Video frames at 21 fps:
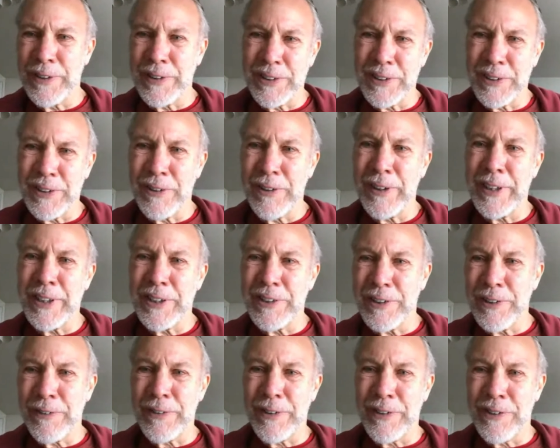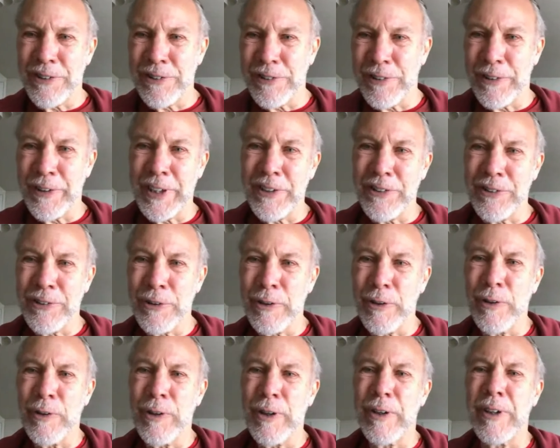early children's drawings
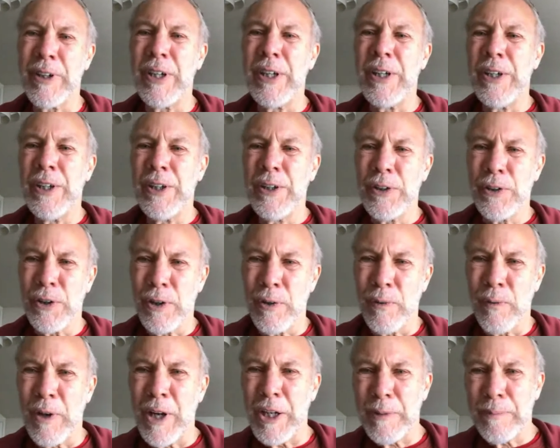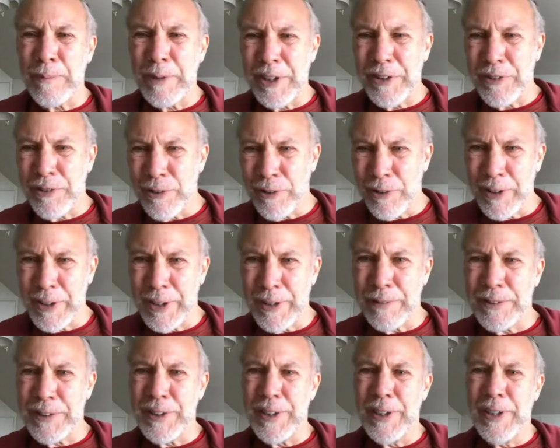or rock
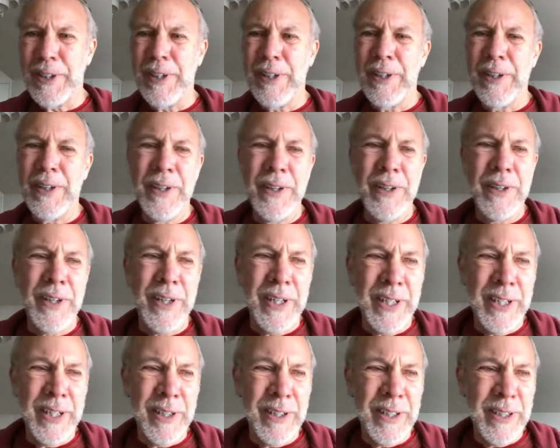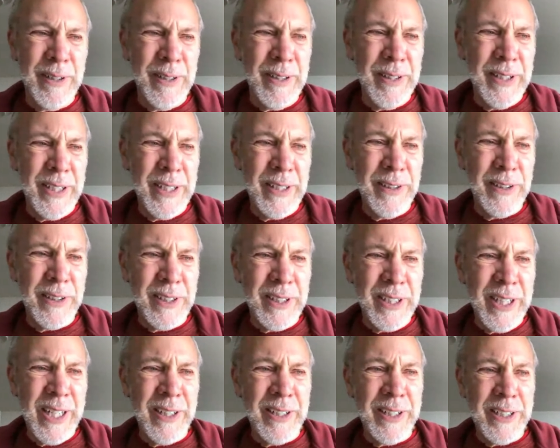petroglyphs. And they looked
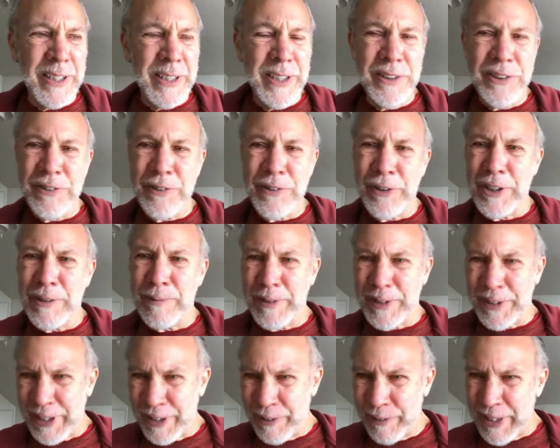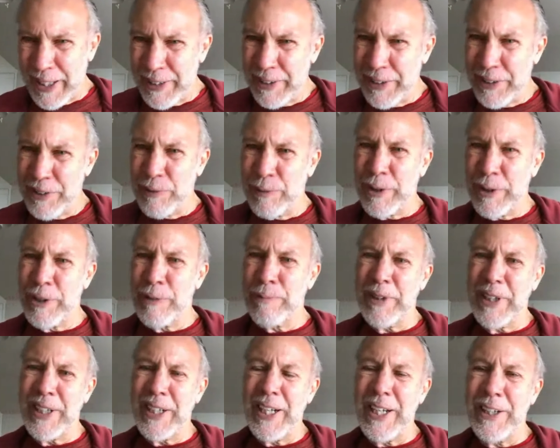kind of like kids' drawings, but they had this weird
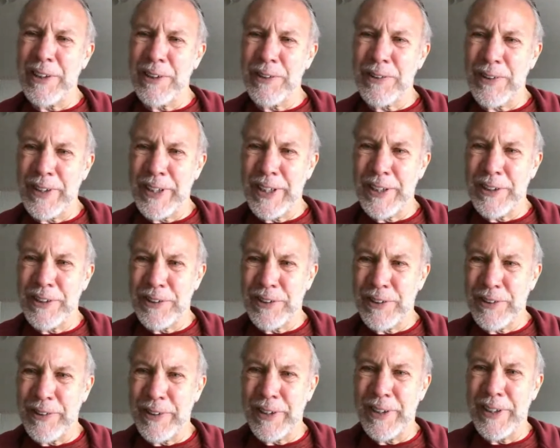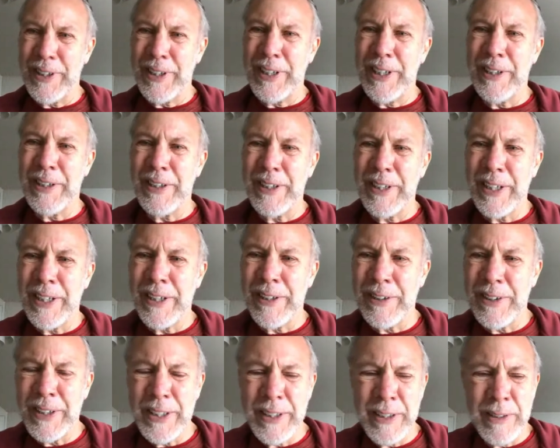mechanical edge to it. And
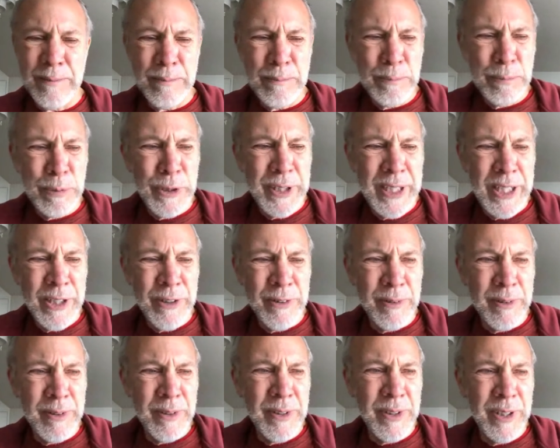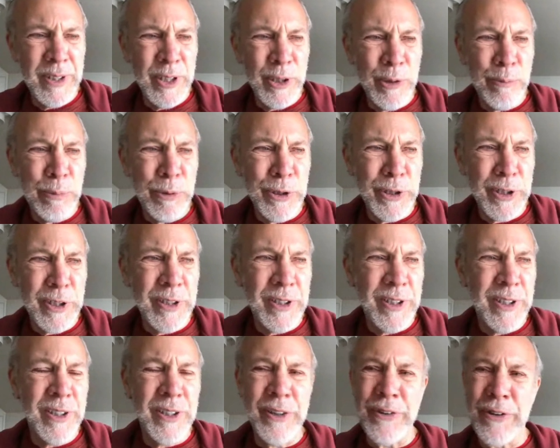he put out a book
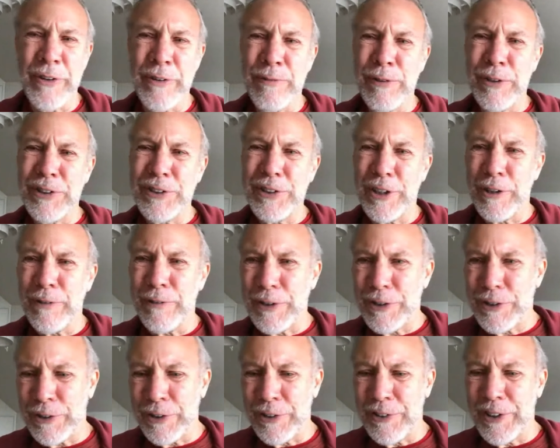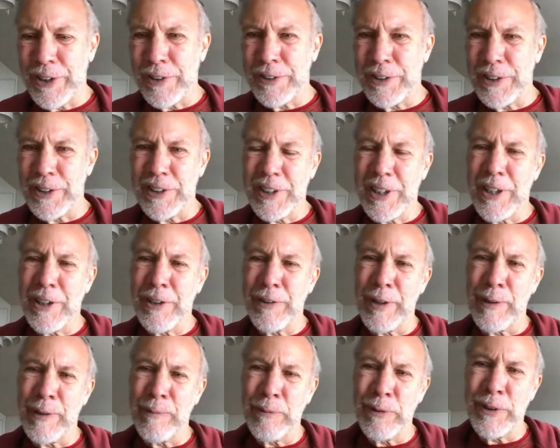called The First Artificial Intelligence
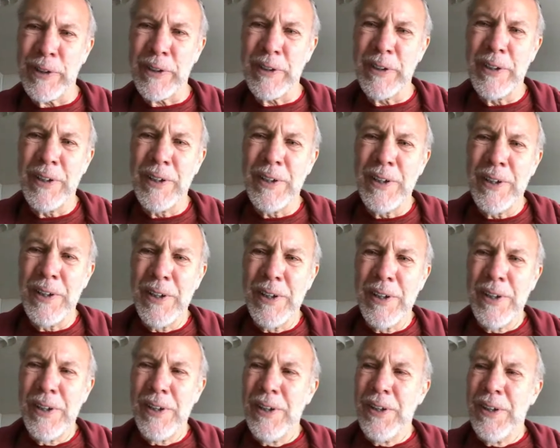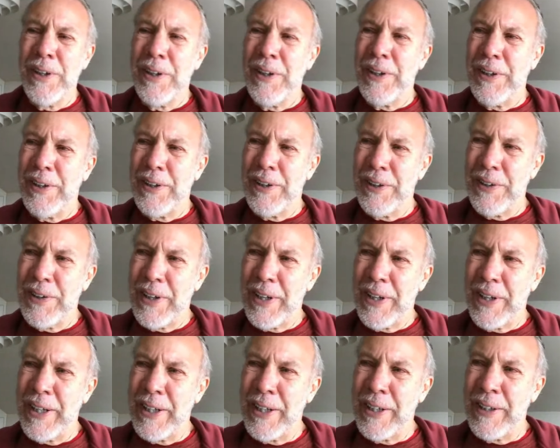Coloring Book.
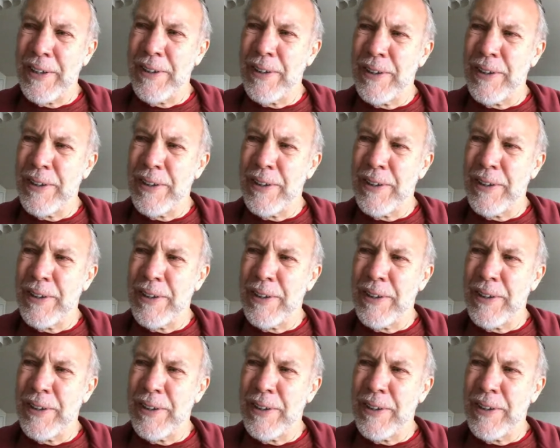I